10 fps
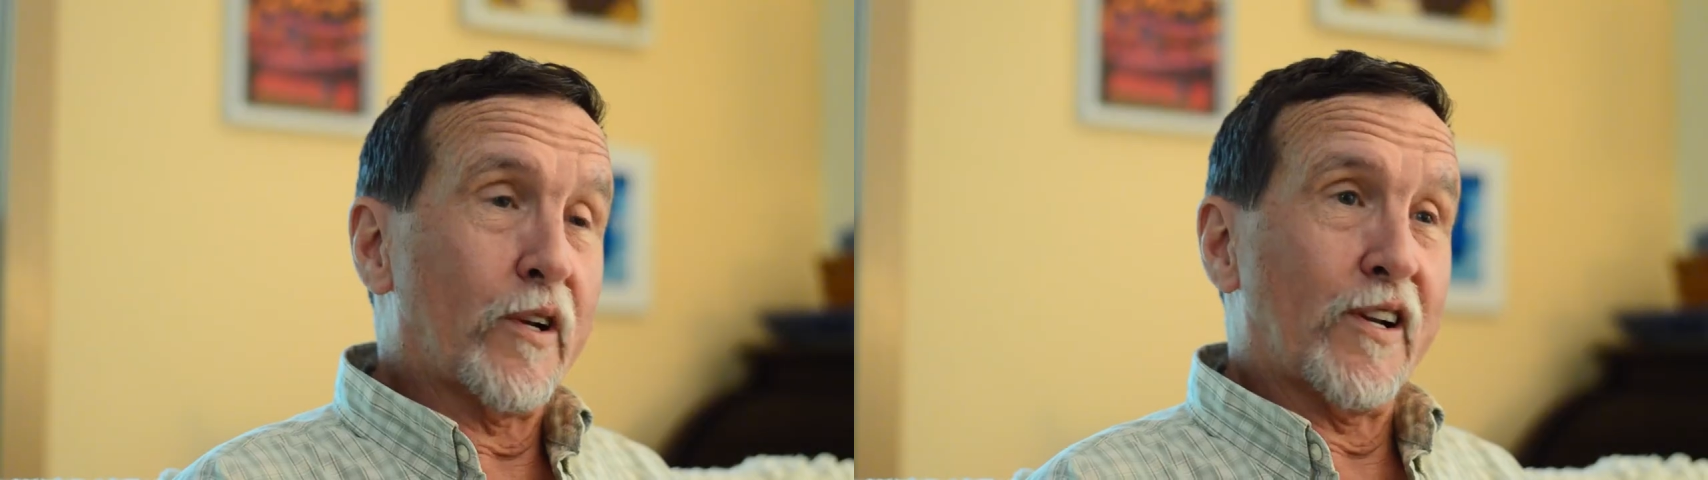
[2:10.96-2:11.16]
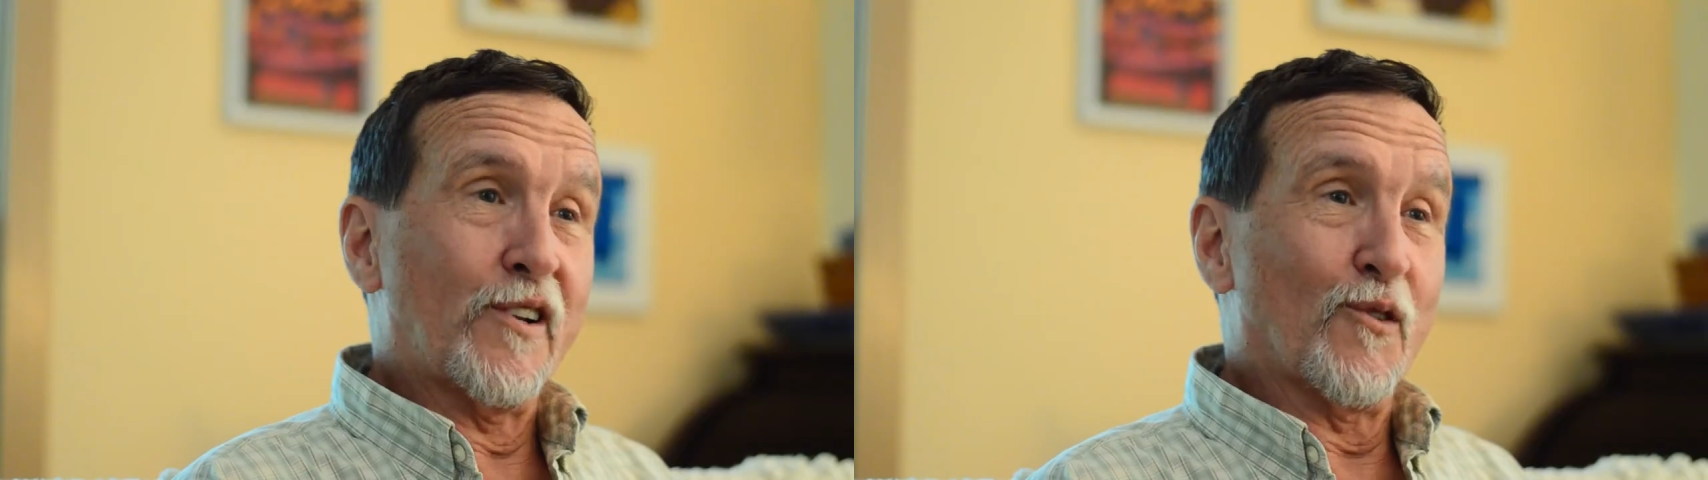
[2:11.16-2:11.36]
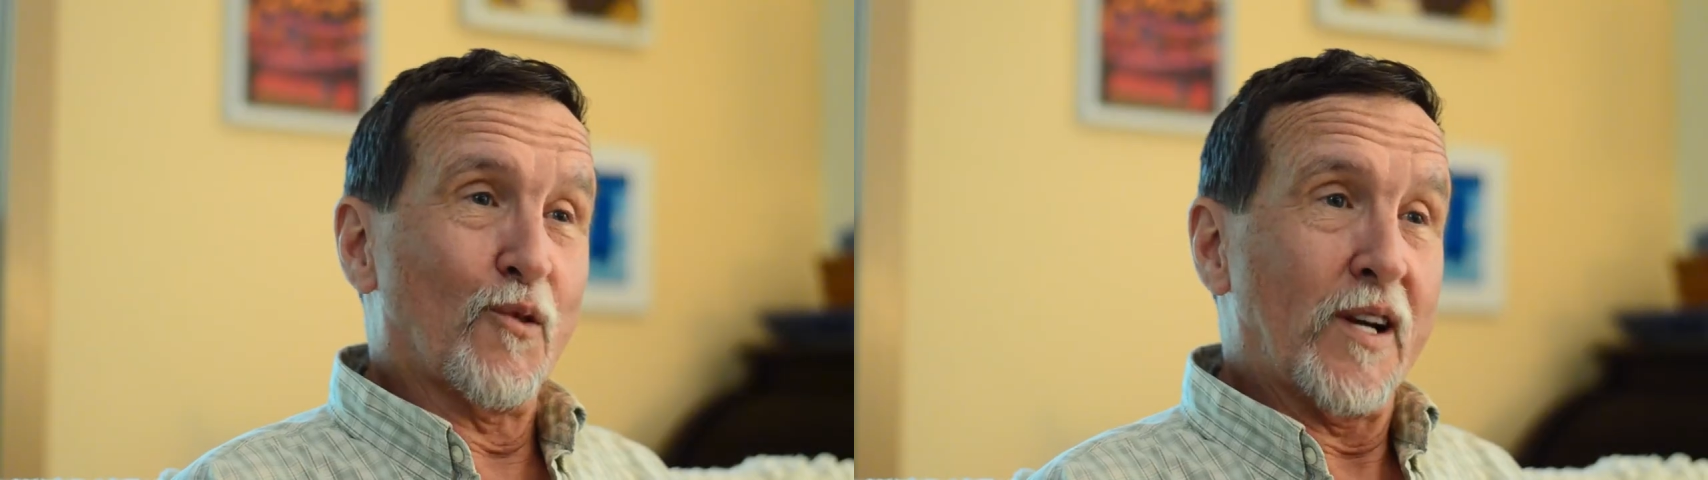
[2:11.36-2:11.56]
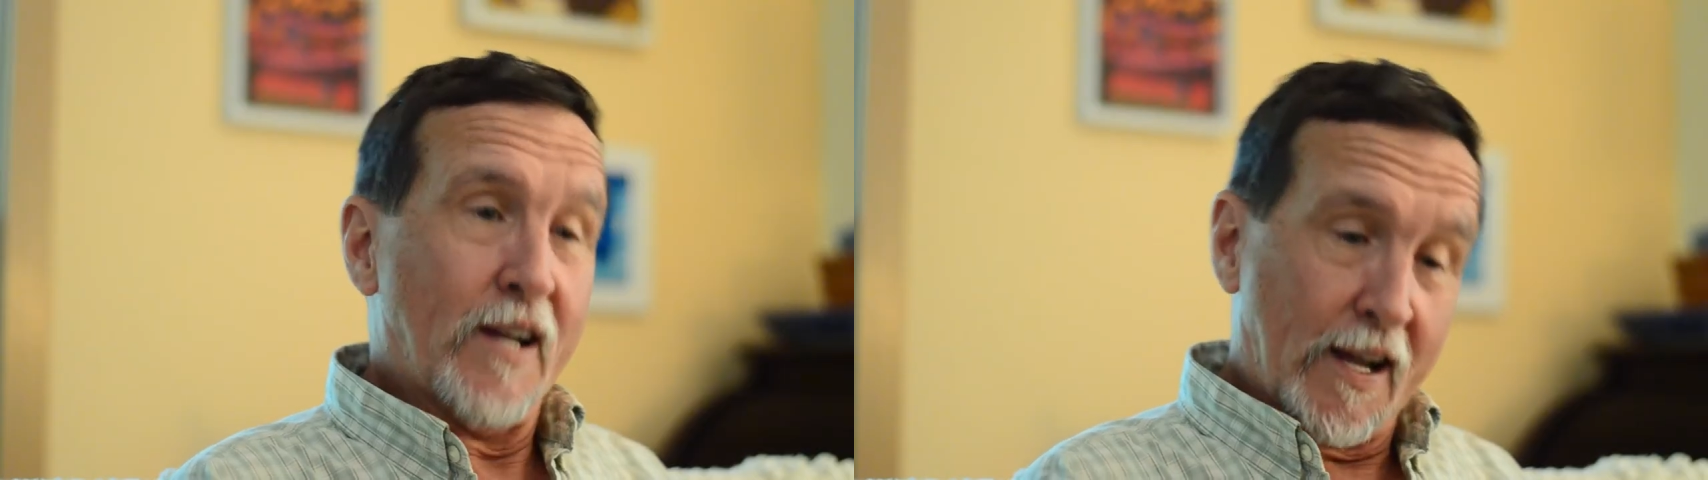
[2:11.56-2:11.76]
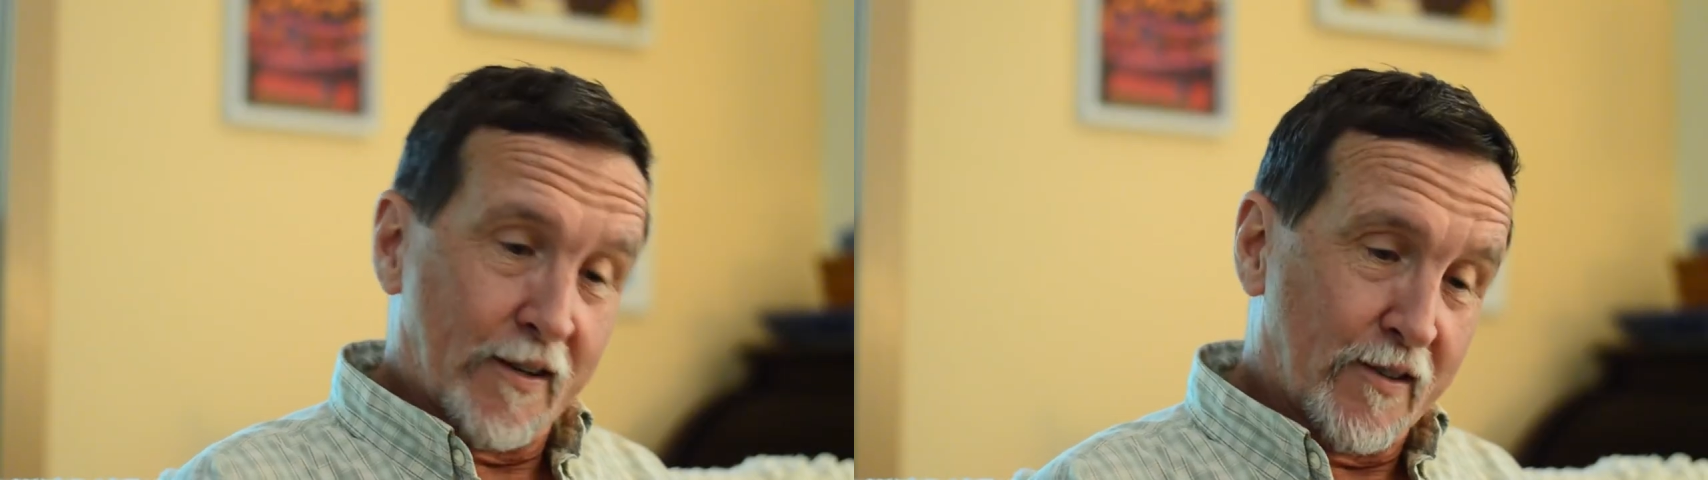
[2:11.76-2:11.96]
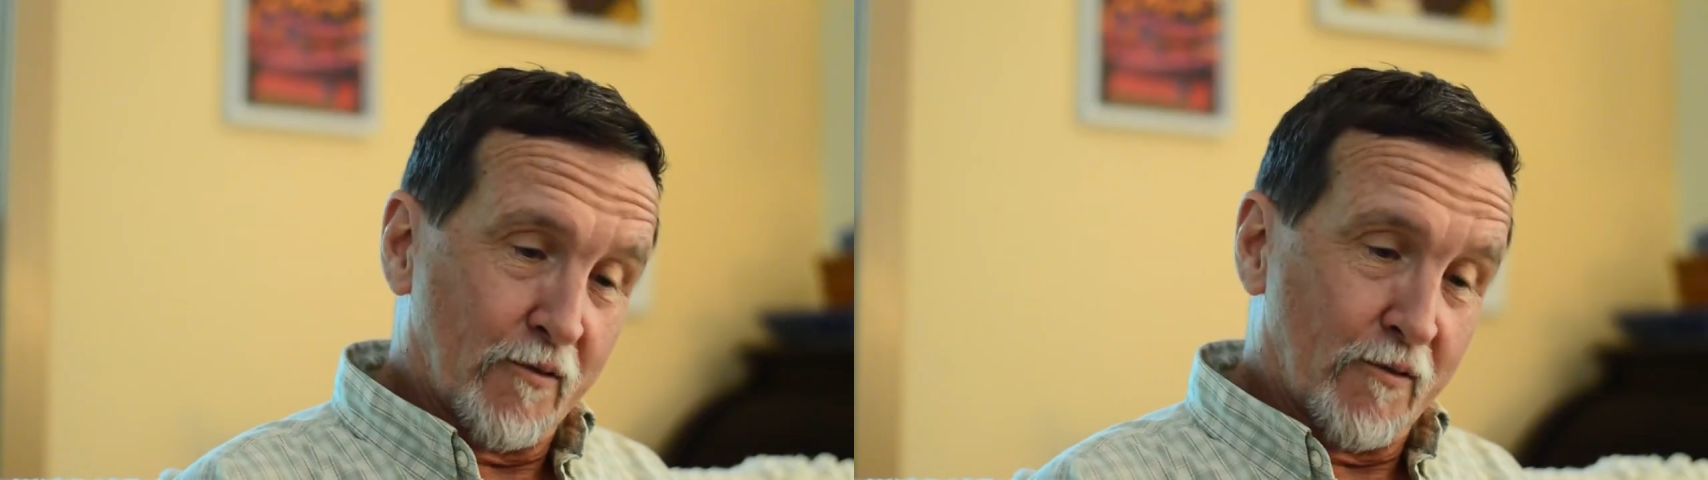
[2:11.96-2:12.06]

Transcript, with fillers: it in your right hand to